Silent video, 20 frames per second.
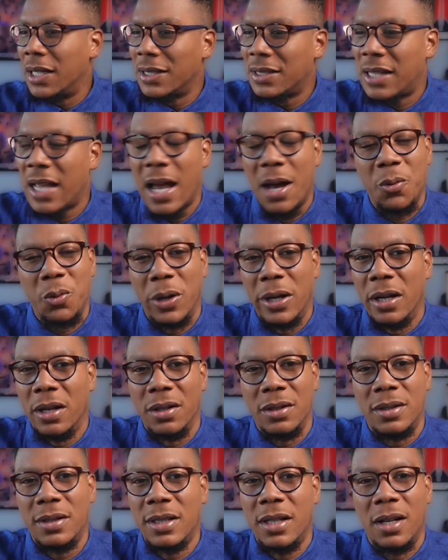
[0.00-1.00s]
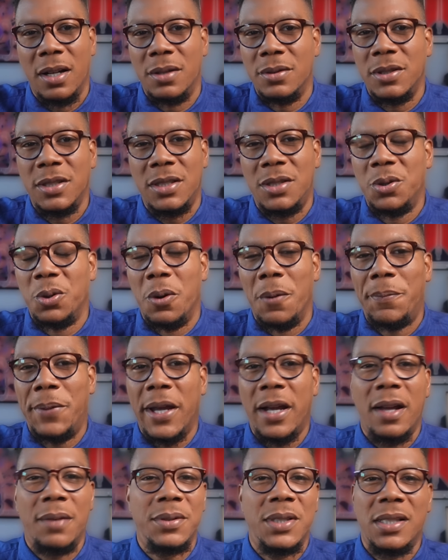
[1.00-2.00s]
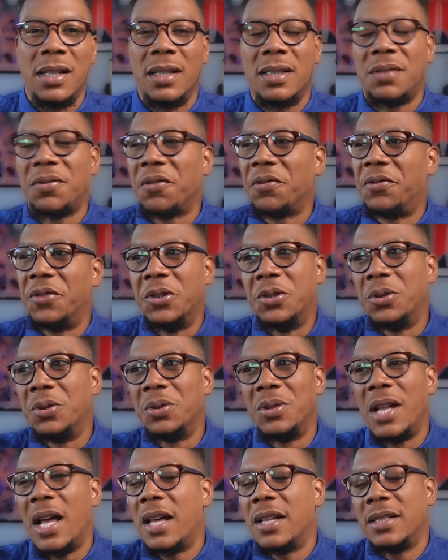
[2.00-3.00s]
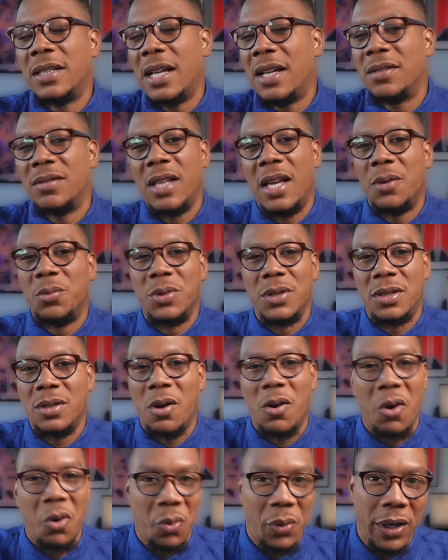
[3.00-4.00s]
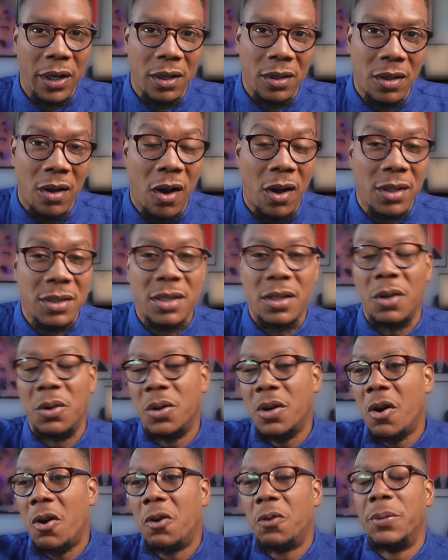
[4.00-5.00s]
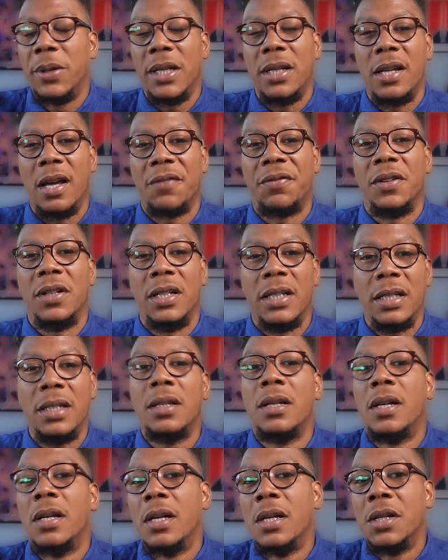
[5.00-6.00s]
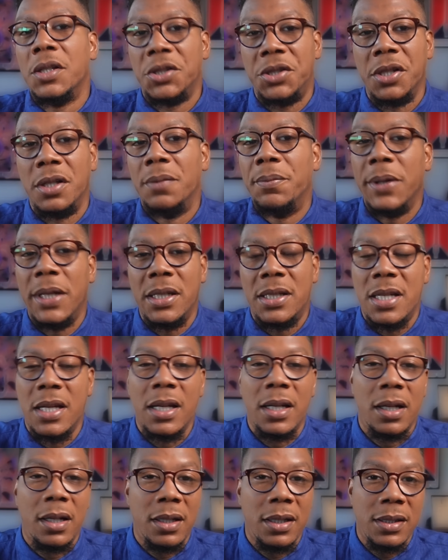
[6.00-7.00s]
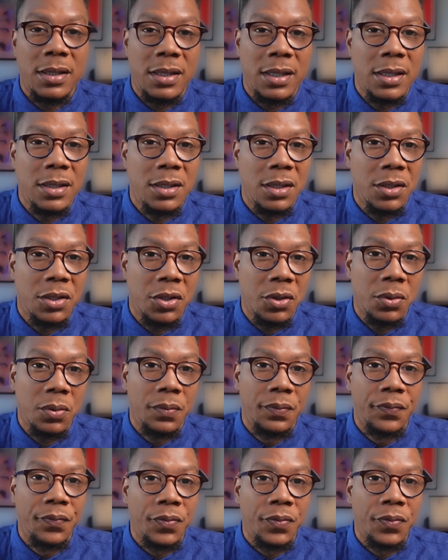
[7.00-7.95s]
it got weird, you know, just doing pickup sticks for food. I, that that was all weird. Also, Colby definitely should have beat Tina in season two.